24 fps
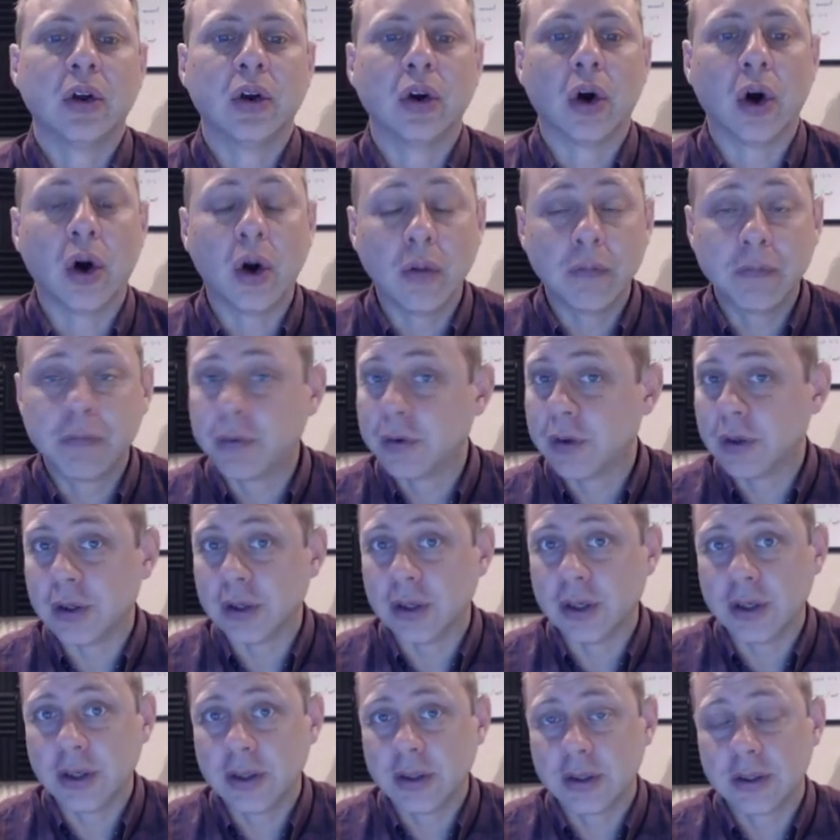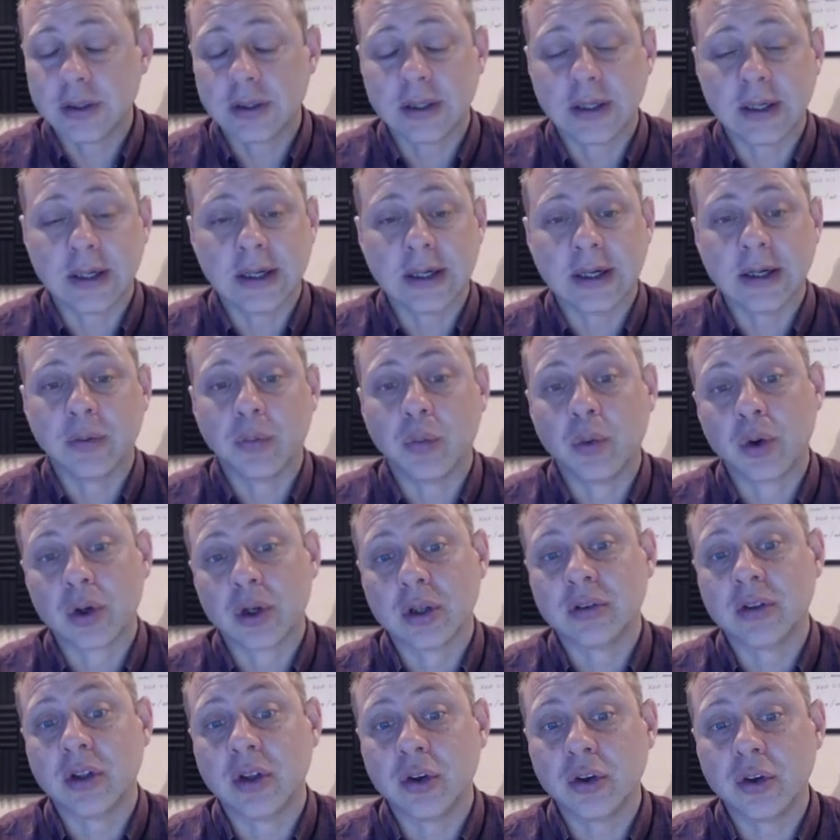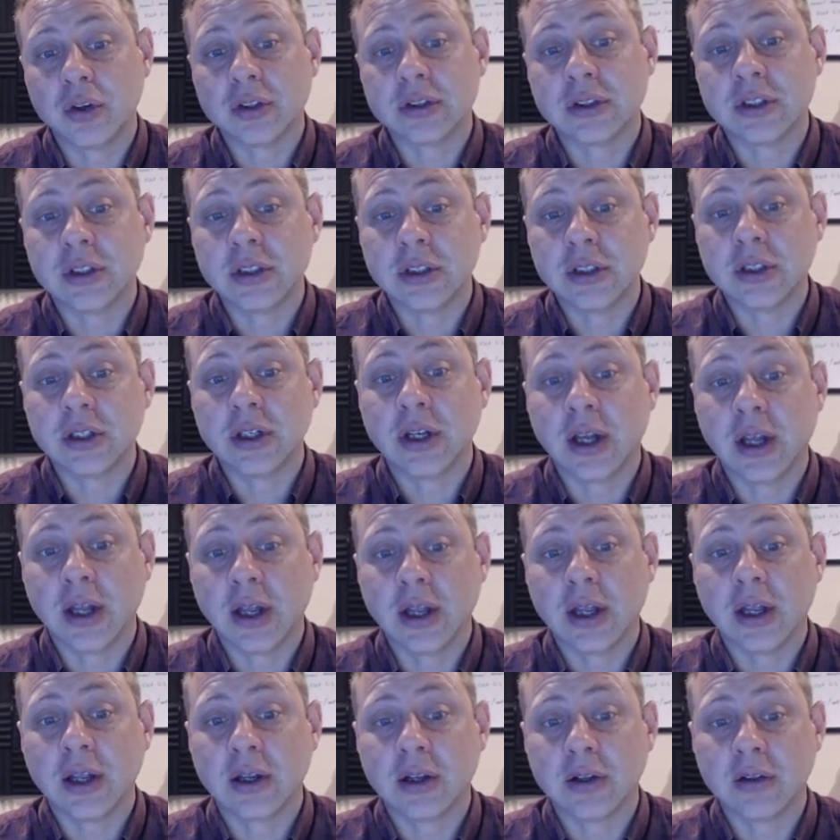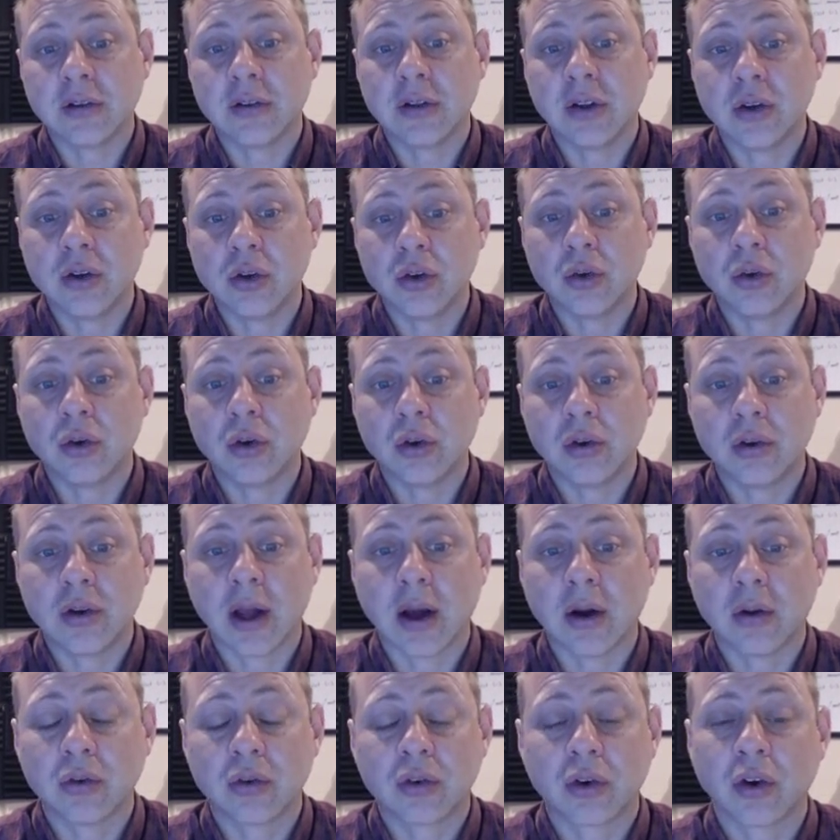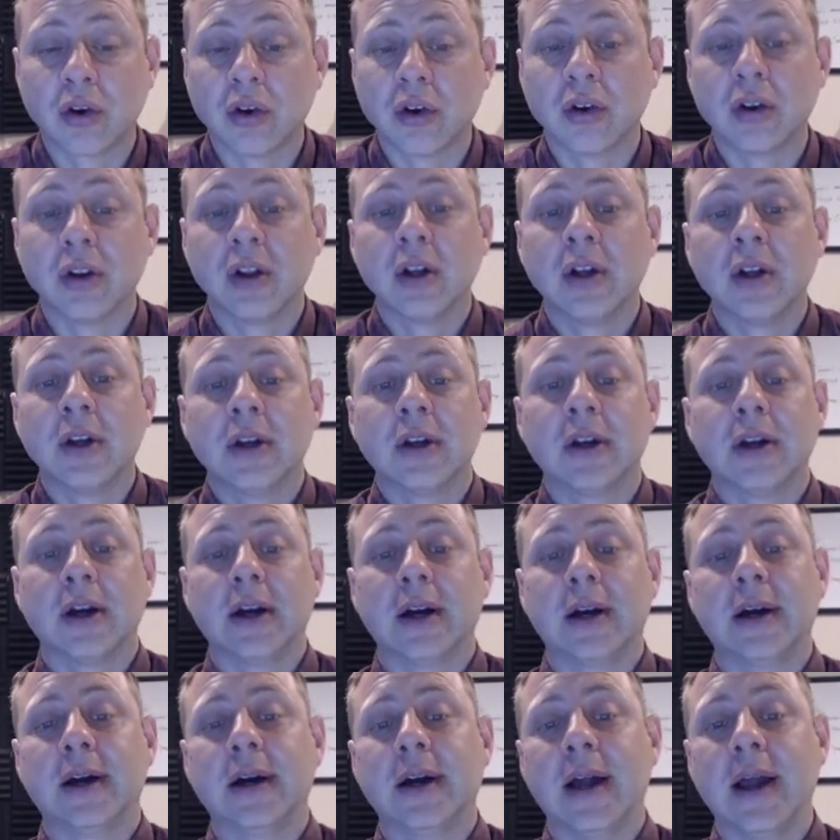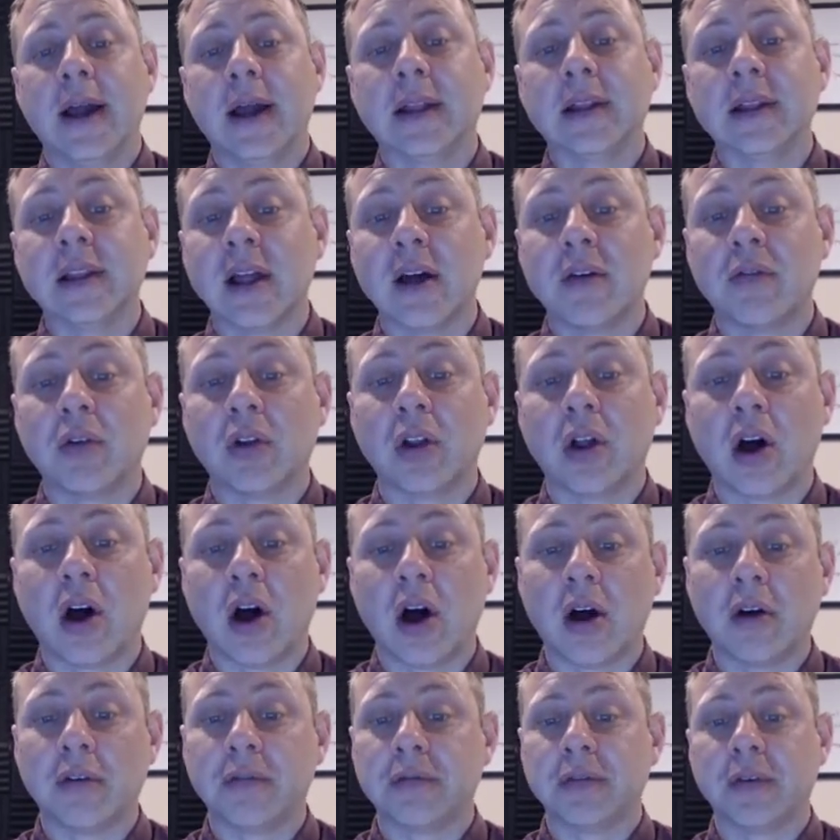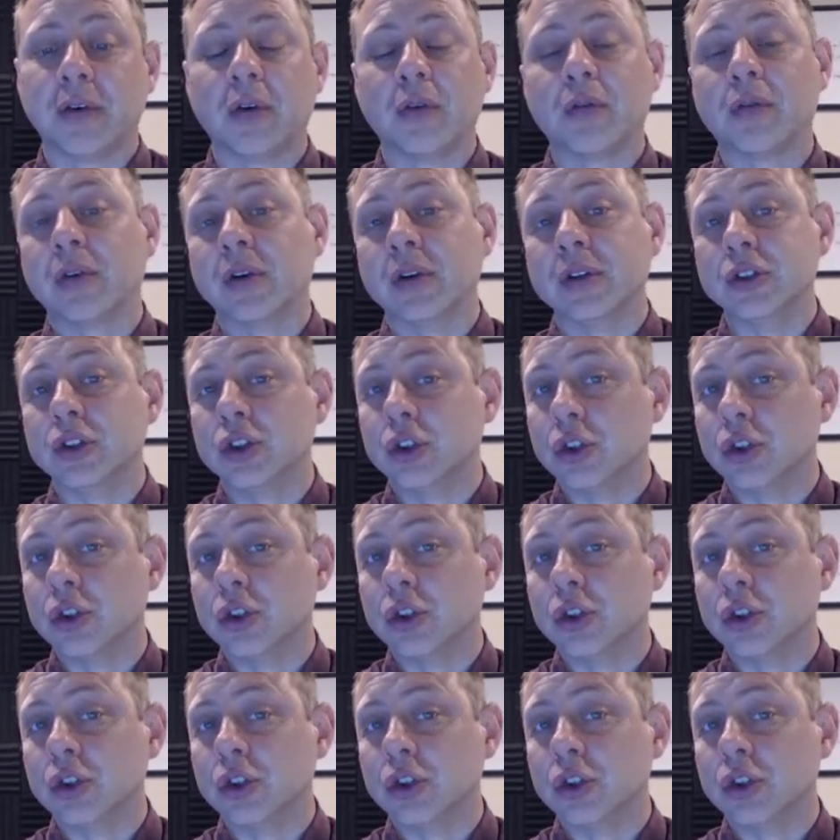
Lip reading: Hopefully, we'll continue to see a continued downturn and level off over in